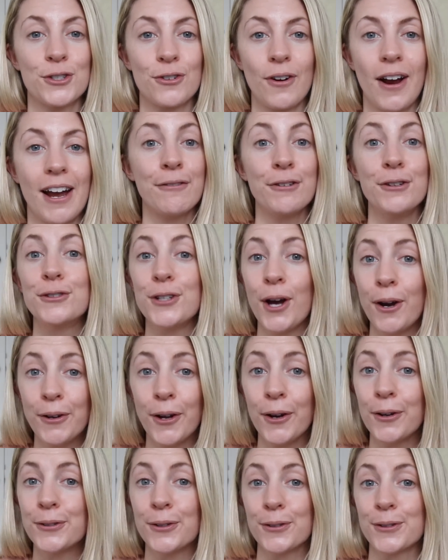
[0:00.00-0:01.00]
Dray. If you don't
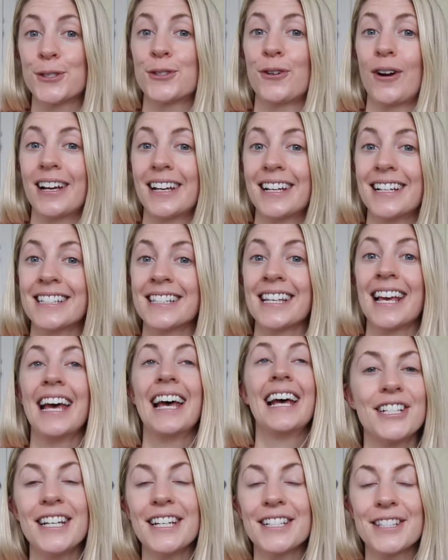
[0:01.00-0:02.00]
know who Dr. Dray is,
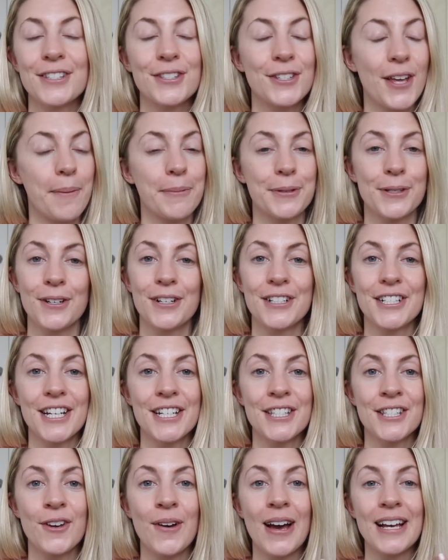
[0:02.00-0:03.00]
she is a
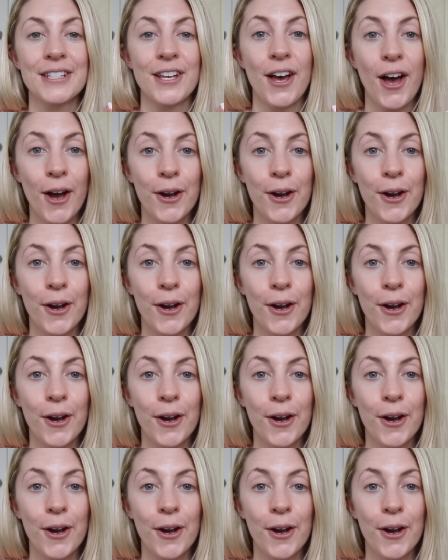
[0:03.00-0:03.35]
dermatologist who has her